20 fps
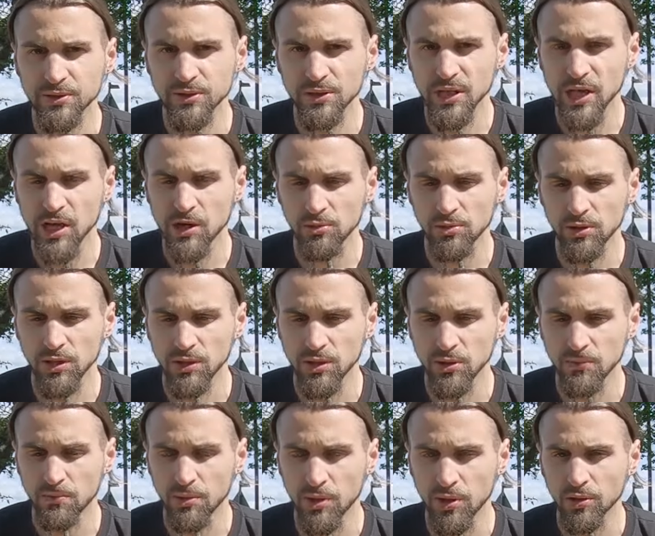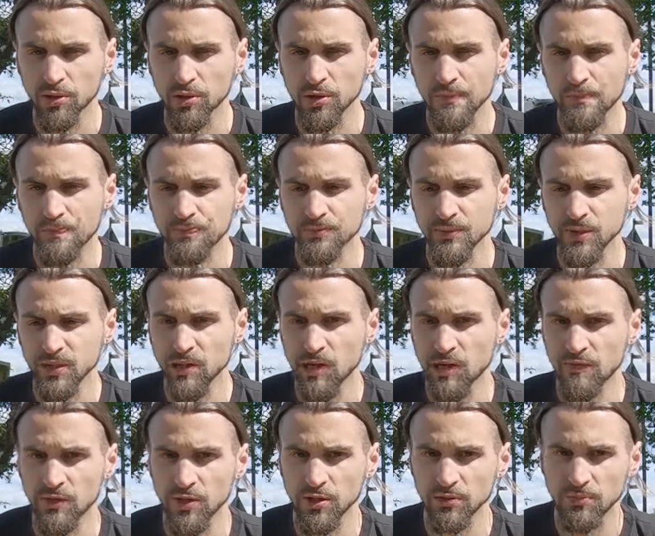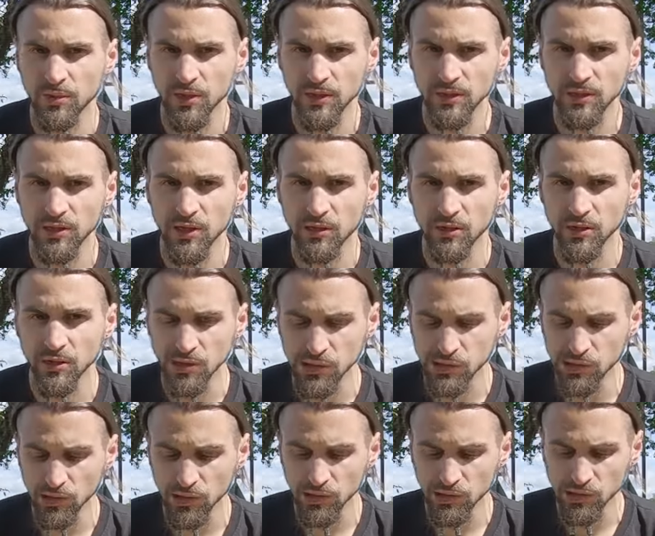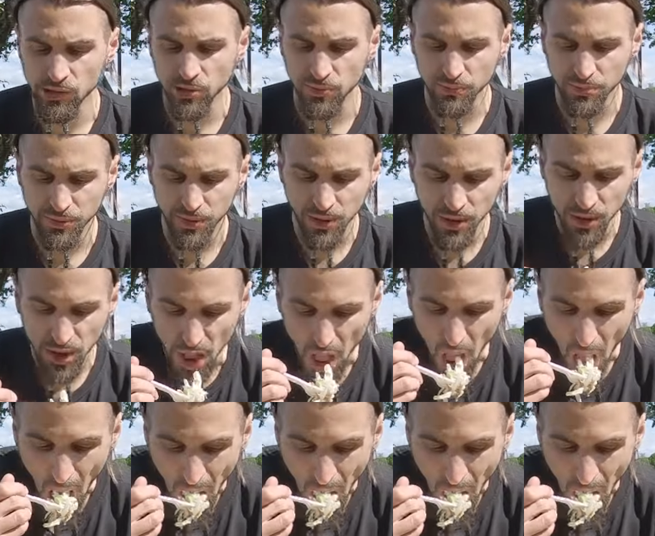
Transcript: down at the bottom, covered by garlic sauce completely.